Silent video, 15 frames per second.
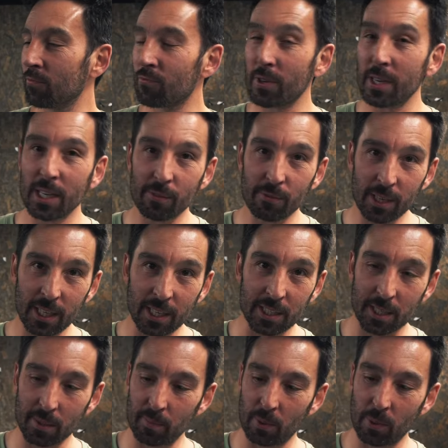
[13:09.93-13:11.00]
really, really
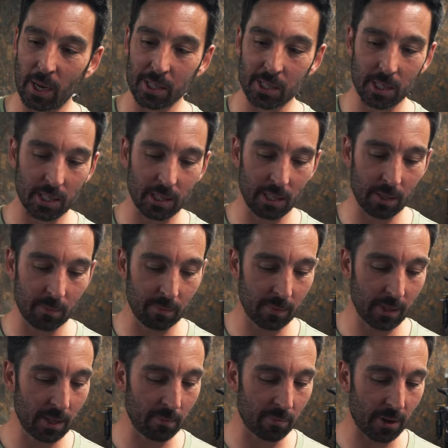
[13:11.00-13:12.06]
simple actually
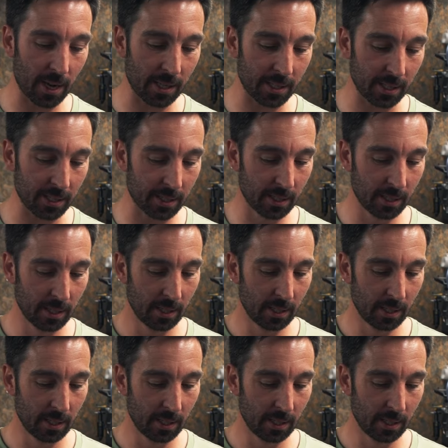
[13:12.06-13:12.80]
in practice.